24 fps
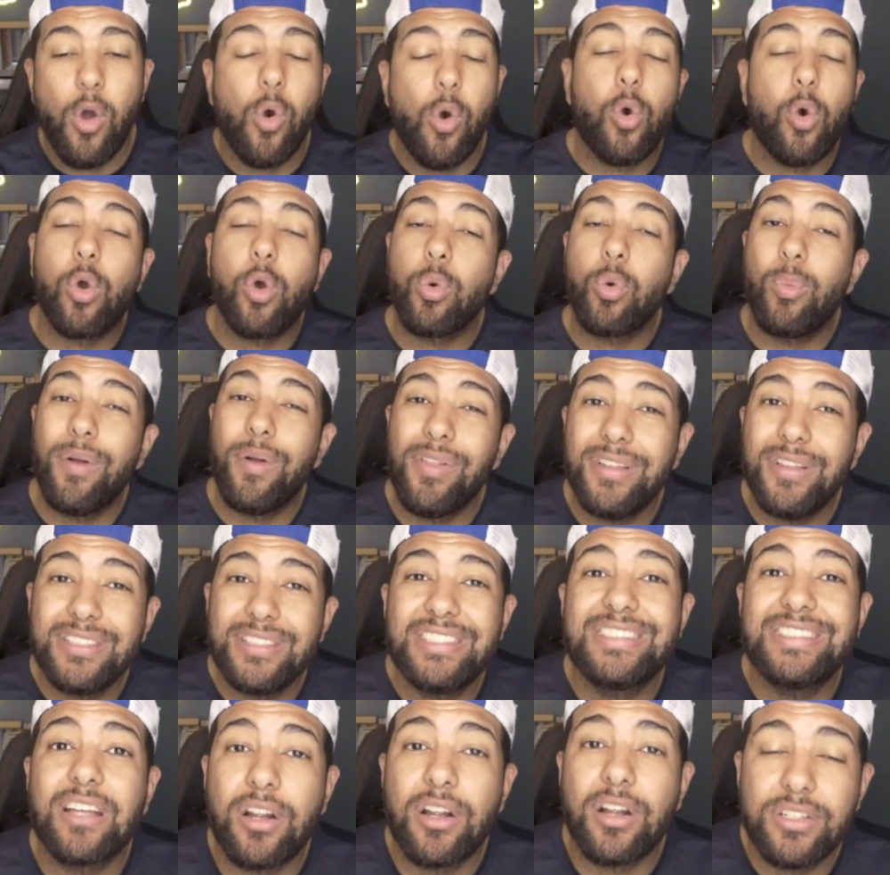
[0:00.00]
or will it
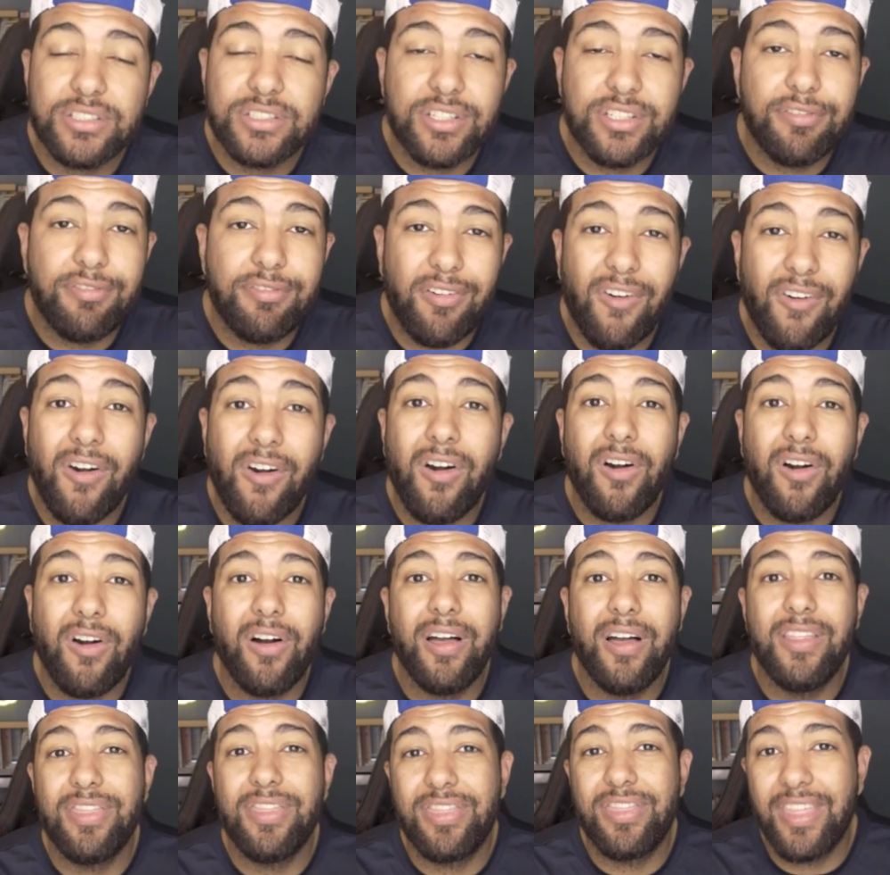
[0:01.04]
start to fall
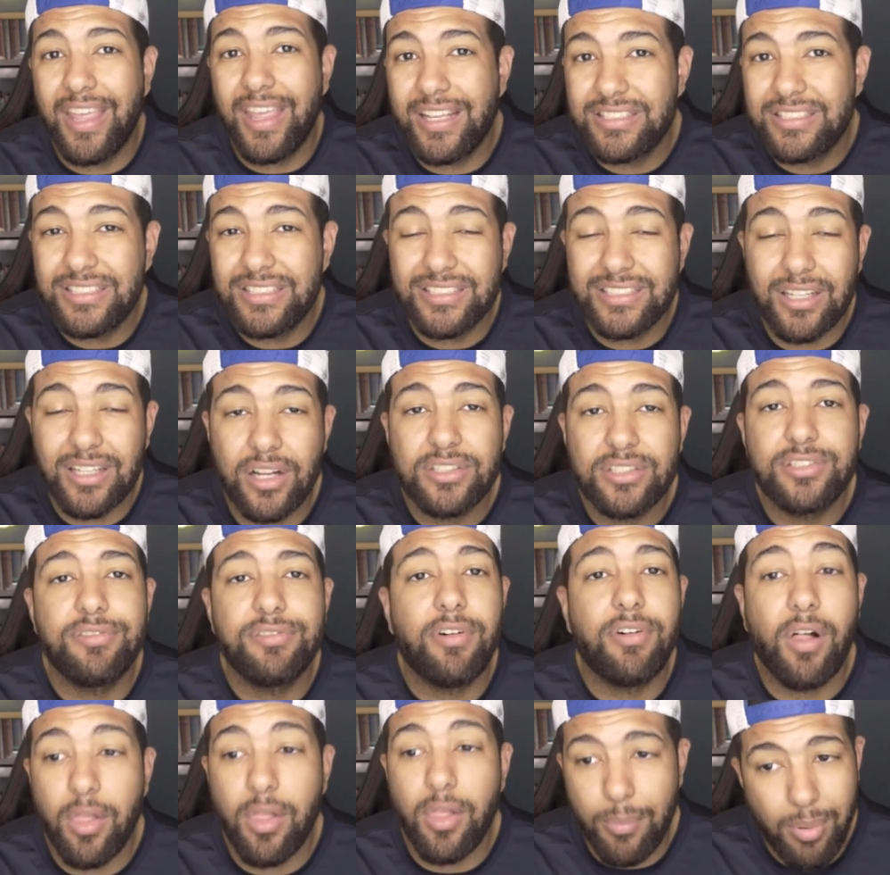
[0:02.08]
and things start to
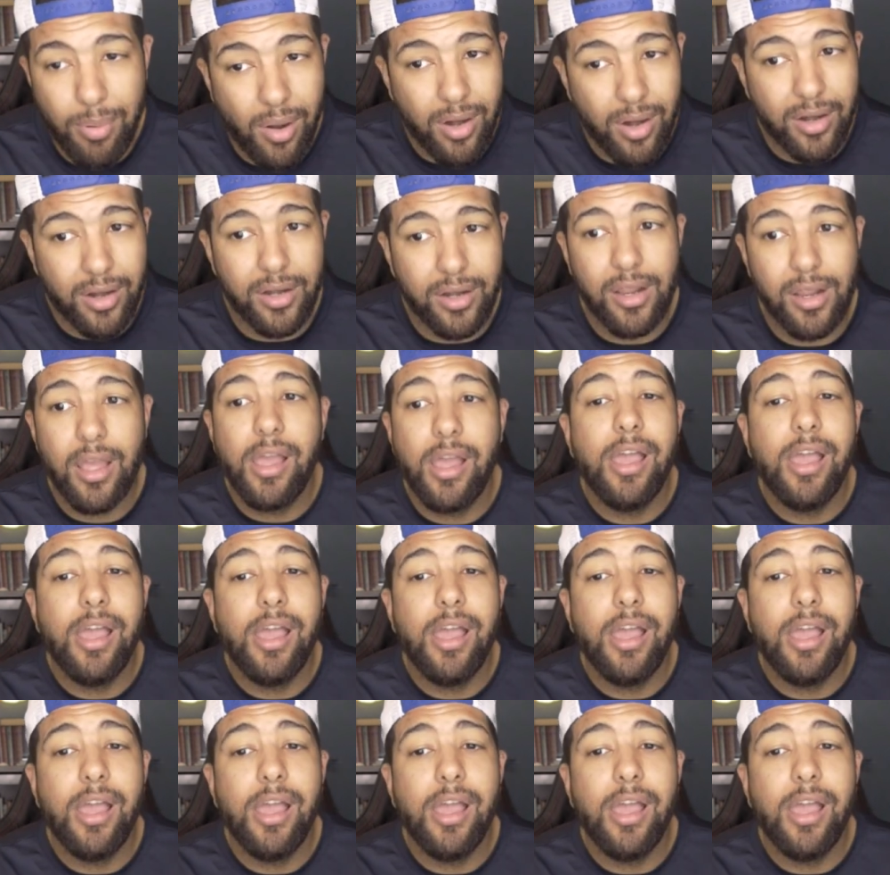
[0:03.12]
fall apart?